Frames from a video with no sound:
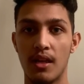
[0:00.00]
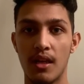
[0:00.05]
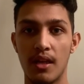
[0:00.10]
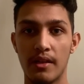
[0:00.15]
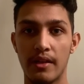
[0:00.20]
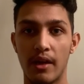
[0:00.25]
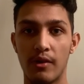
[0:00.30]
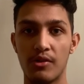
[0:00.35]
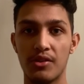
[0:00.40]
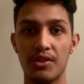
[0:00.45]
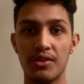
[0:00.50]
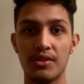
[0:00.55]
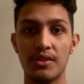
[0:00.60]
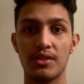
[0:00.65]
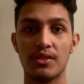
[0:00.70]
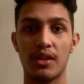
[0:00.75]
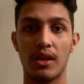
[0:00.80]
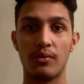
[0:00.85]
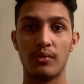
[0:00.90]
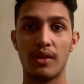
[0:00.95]
Now, we usually
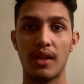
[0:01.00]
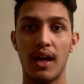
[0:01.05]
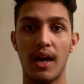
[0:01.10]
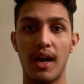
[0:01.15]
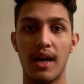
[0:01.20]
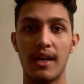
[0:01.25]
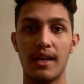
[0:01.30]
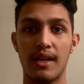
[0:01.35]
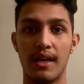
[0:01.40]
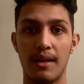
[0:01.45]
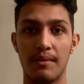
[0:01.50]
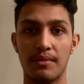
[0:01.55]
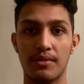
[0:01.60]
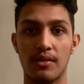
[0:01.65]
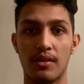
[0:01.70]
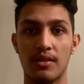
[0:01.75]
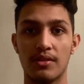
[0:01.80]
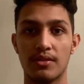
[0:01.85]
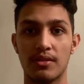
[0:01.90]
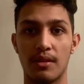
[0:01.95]
start with a high
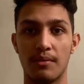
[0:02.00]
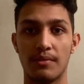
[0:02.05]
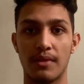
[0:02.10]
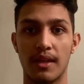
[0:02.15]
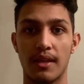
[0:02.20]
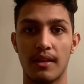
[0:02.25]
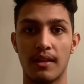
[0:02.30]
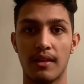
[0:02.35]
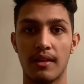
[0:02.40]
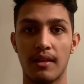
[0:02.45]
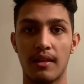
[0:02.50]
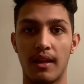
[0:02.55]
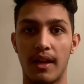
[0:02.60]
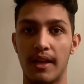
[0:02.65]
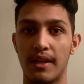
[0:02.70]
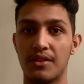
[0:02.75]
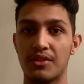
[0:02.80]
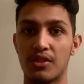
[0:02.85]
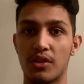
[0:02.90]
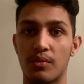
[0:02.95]
epsilon, something like
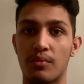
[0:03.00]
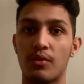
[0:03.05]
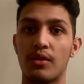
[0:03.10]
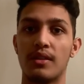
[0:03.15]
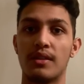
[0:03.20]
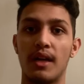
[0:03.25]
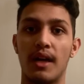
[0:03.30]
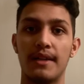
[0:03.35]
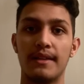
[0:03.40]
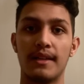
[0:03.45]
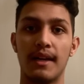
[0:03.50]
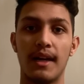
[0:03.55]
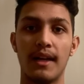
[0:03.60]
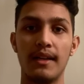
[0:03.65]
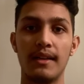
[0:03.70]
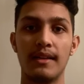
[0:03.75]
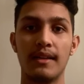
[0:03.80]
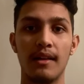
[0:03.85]
0.99,